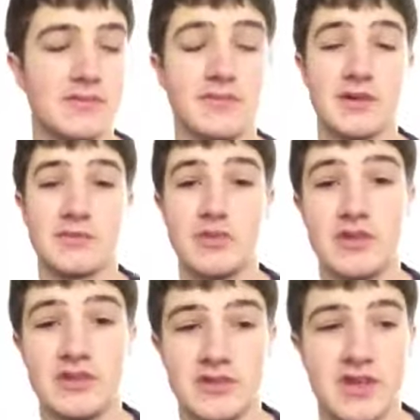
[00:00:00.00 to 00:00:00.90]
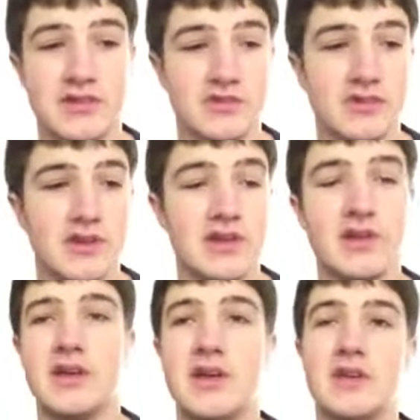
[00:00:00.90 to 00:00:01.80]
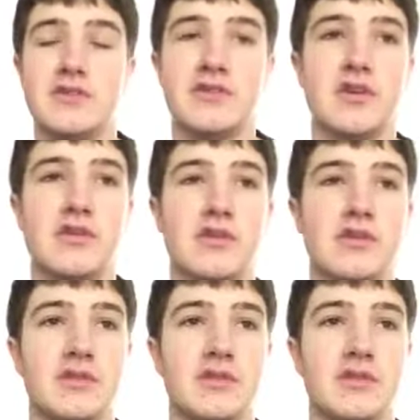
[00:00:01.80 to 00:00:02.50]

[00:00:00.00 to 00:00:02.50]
I'm like, boy, this guy's good. So